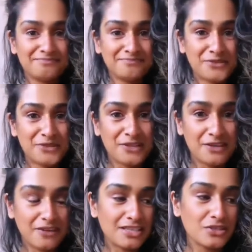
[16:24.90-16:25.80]
True love.
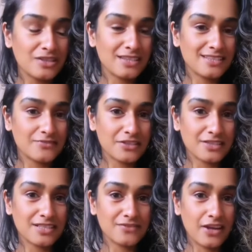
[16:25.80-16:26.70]
I do think this feels like
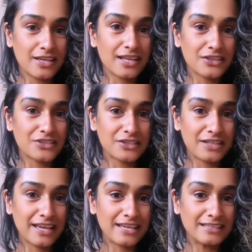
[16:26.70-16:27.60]
a divine connection,
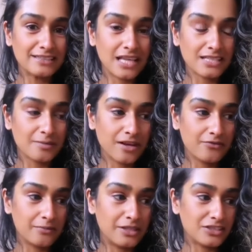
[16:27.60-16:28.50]
okay? That's my
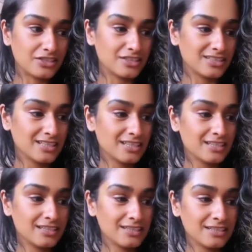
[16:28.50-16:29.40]
confirmation.
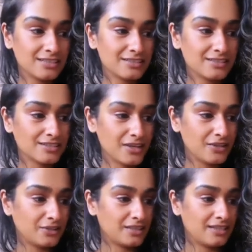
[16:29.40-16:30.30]

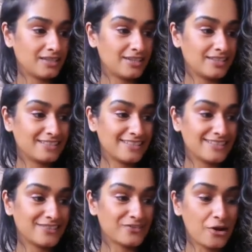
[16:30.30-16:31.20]
So, this is
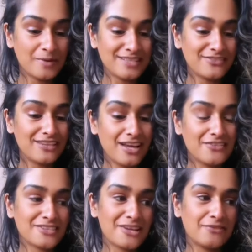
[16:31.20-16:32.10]
the romance of a
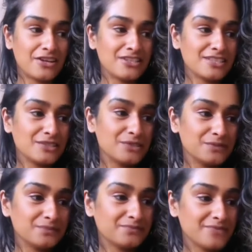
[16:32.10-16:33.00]
lifetime, very soon.
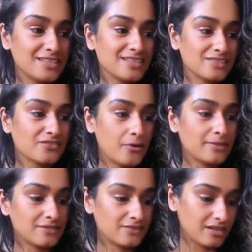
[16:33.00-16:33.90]
This is a romance
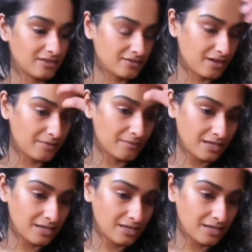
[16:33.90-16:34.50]
of a lifetime.